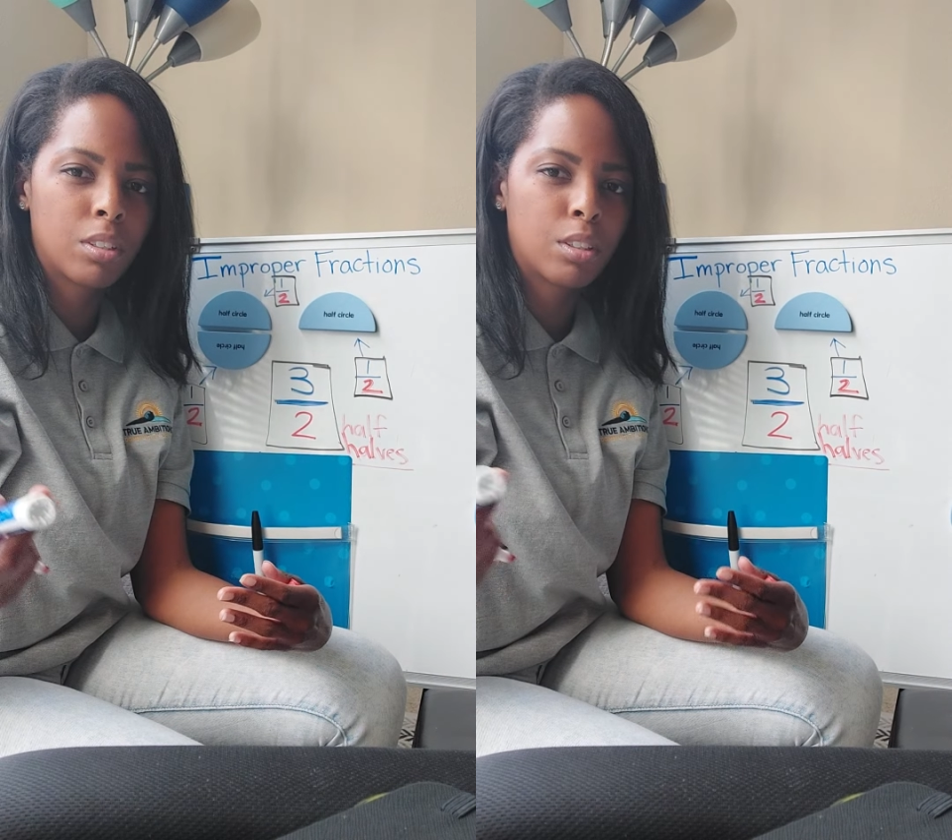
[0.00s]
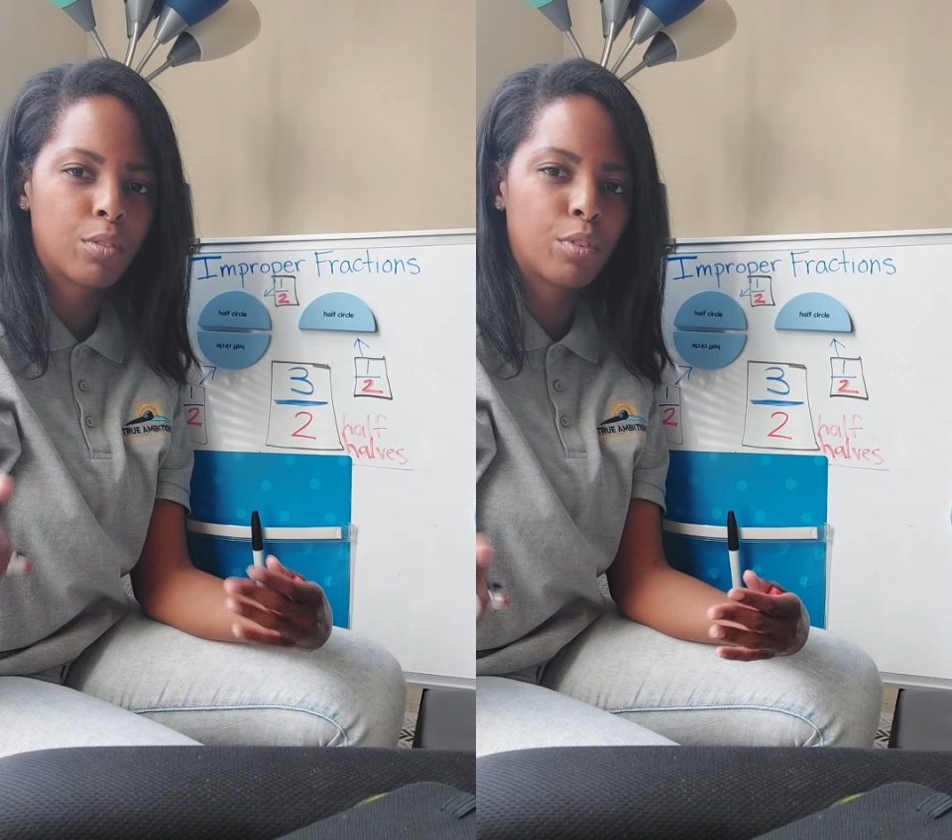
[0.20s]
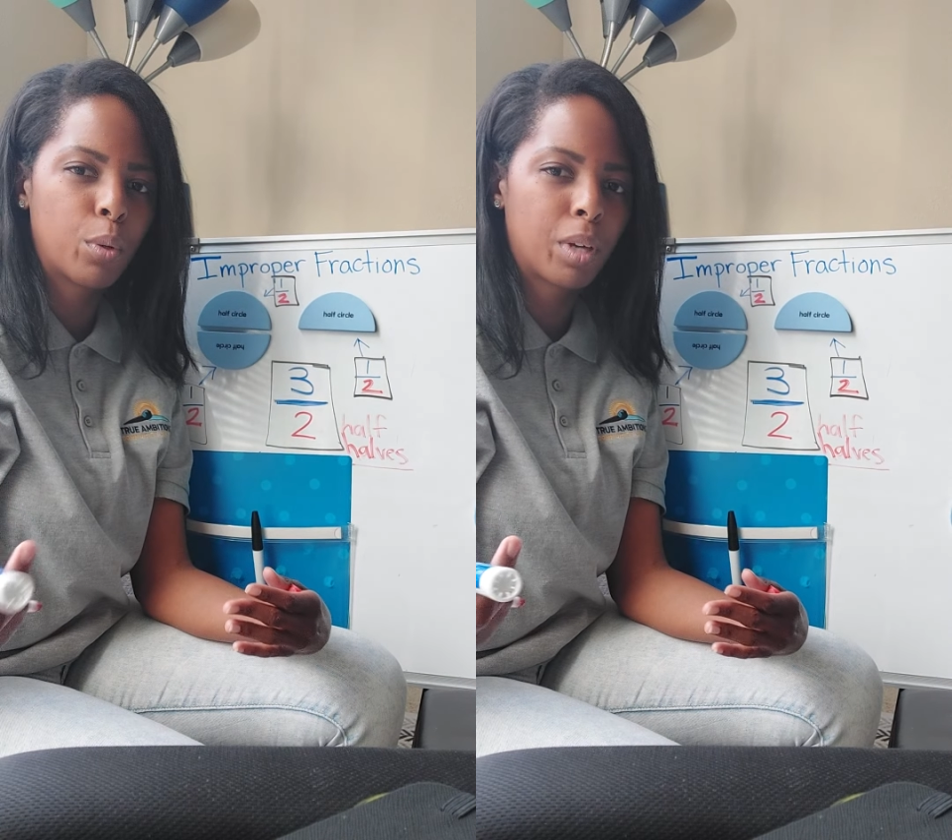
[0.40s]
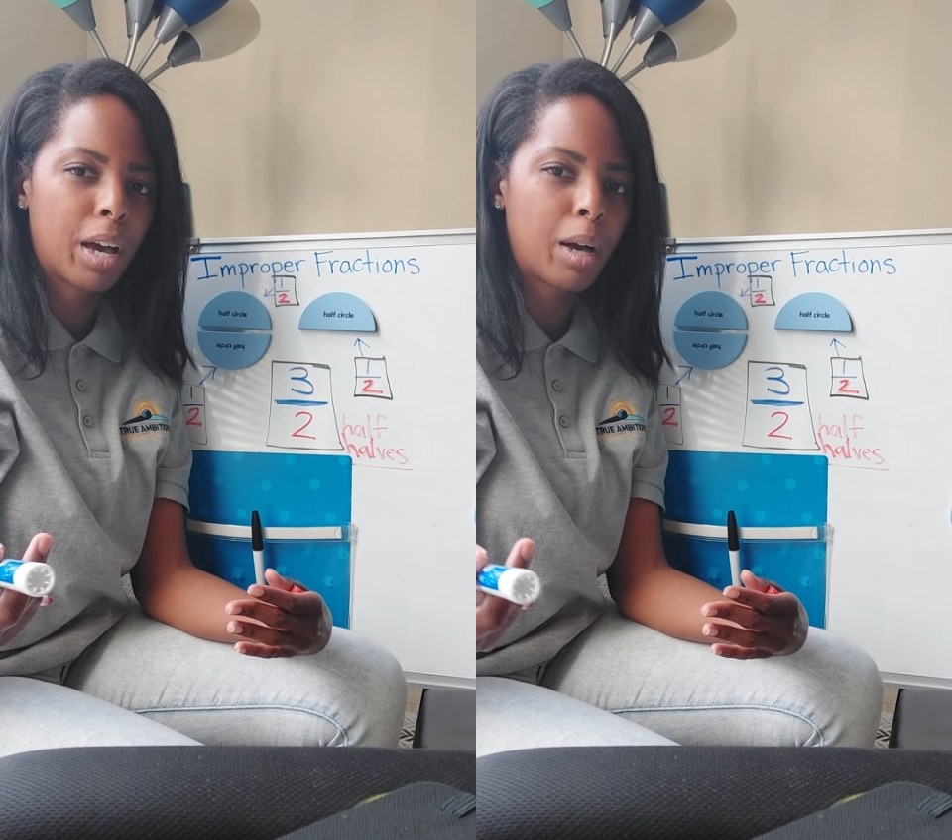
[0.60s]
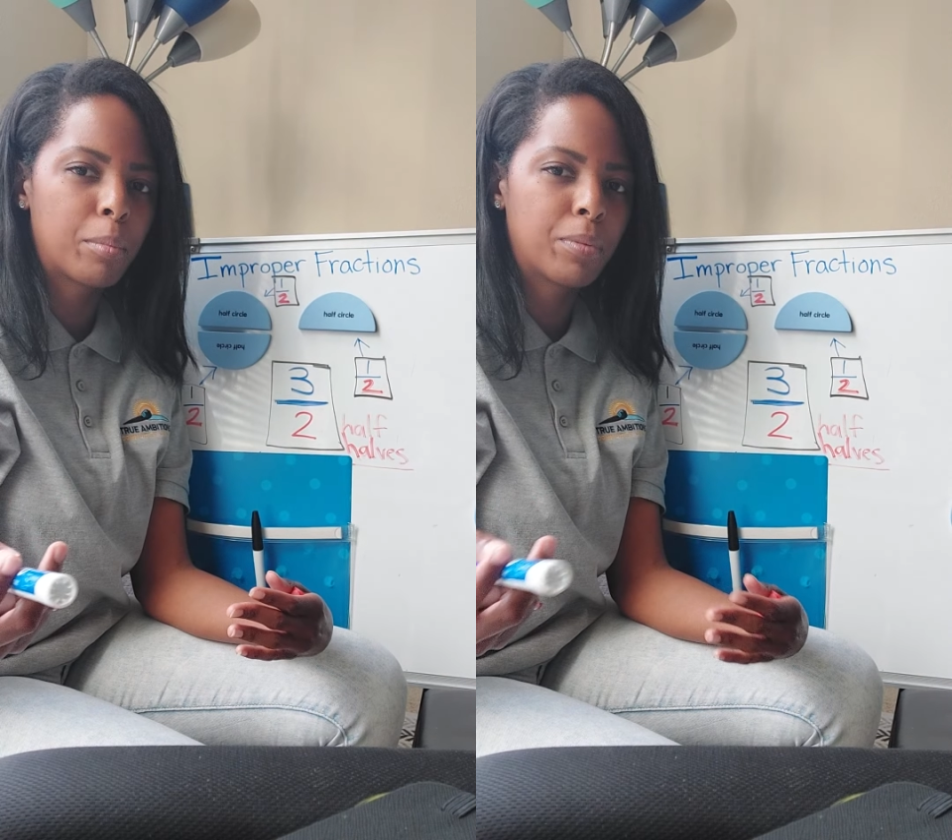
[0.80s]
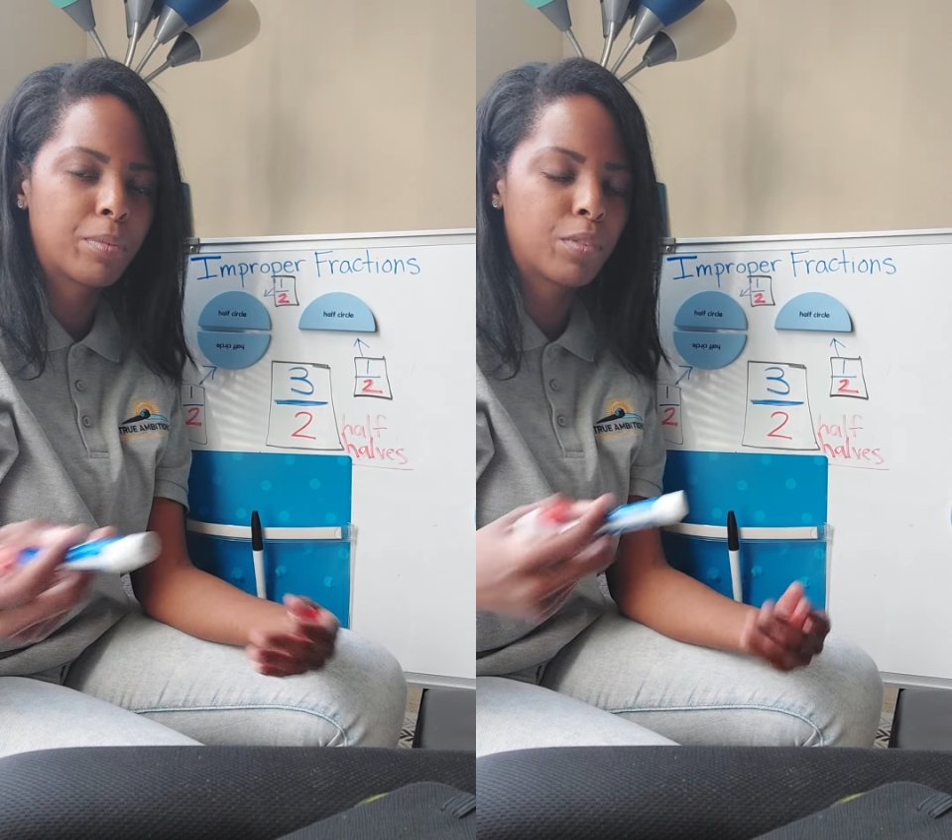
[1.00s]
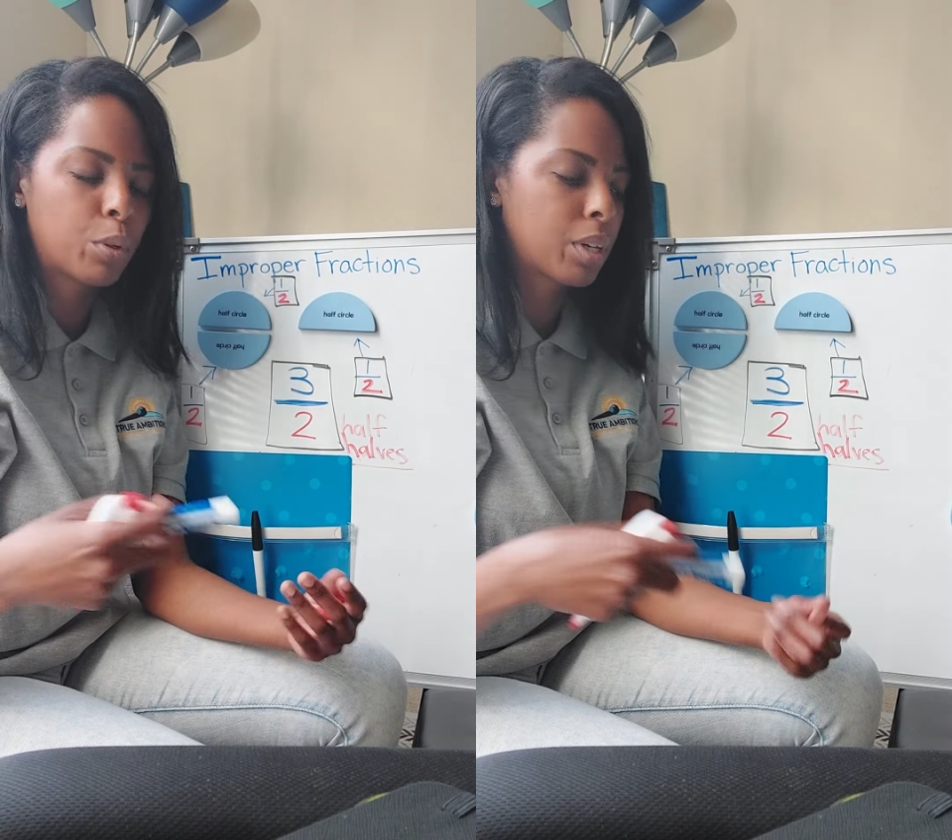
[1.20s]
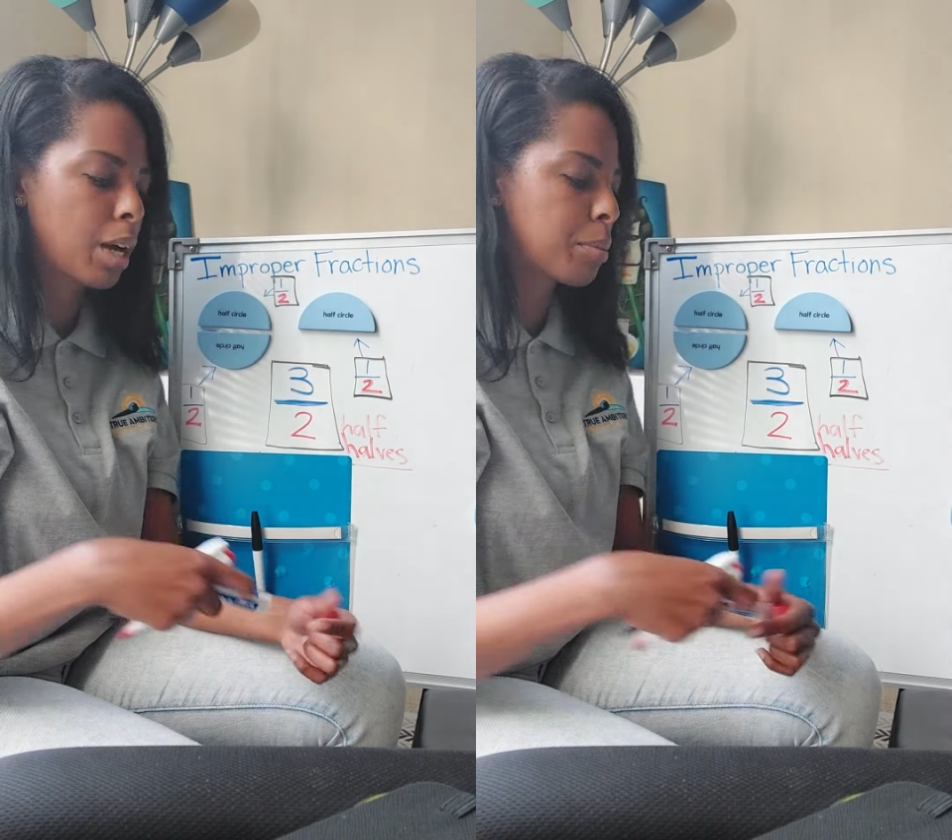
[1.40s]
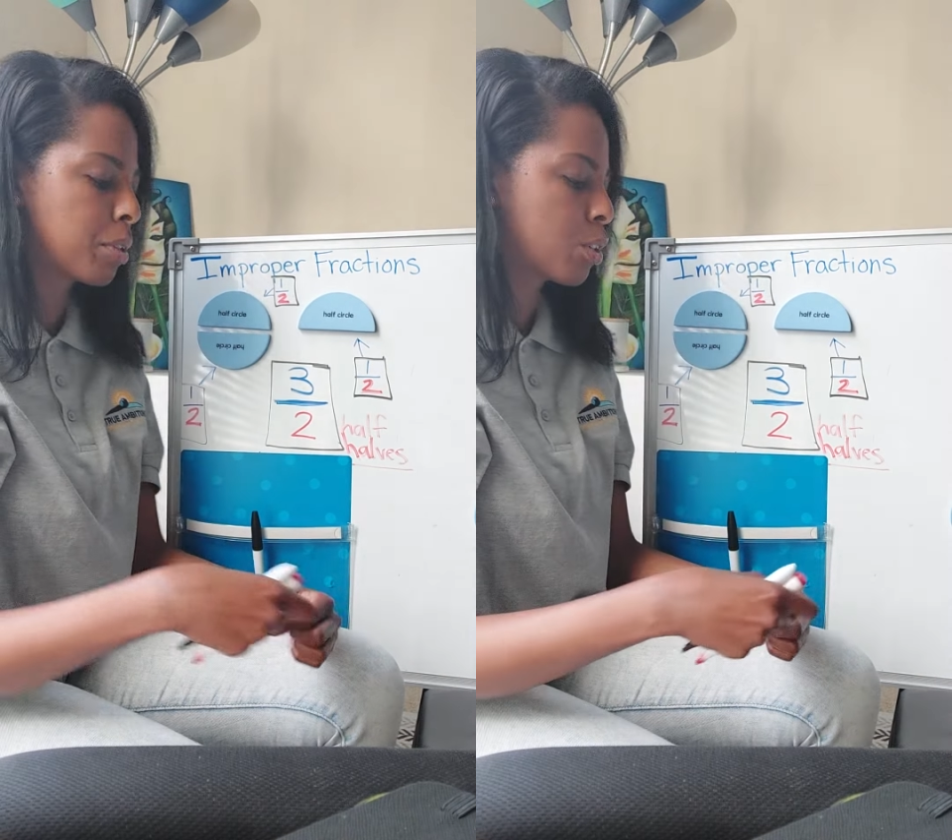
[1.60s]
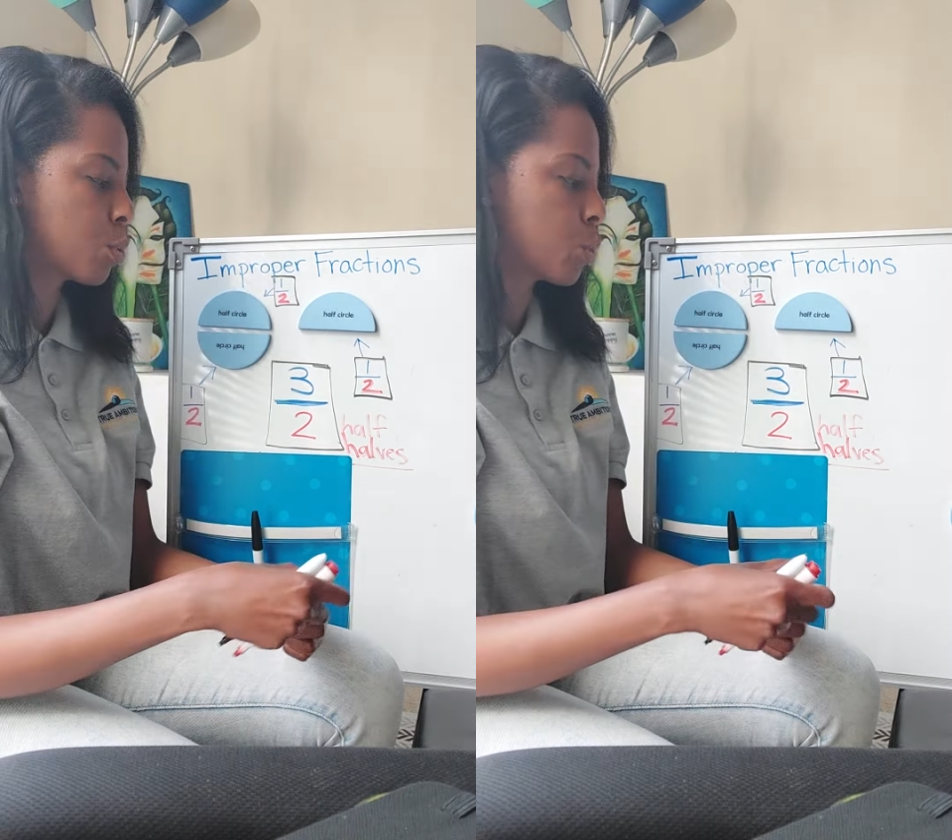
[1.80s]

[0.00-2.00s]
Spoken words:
the vocabulary, the